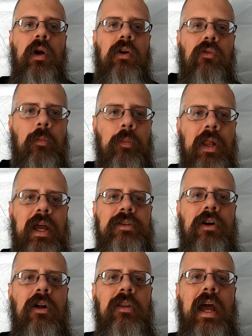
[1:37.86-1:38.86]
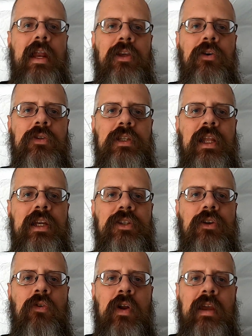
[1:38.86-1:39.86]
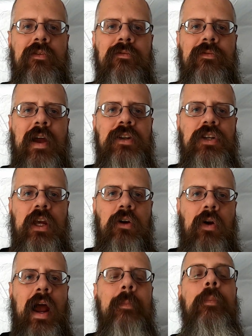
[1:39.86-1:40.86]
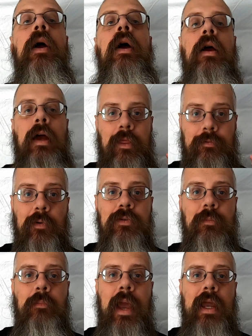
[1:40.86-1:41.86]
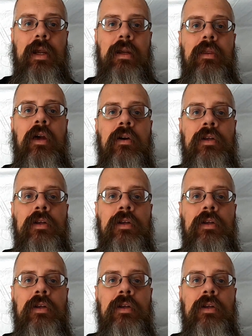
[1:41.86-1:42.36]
we're going to replace all that useless green veggie crap and throw some bacon in there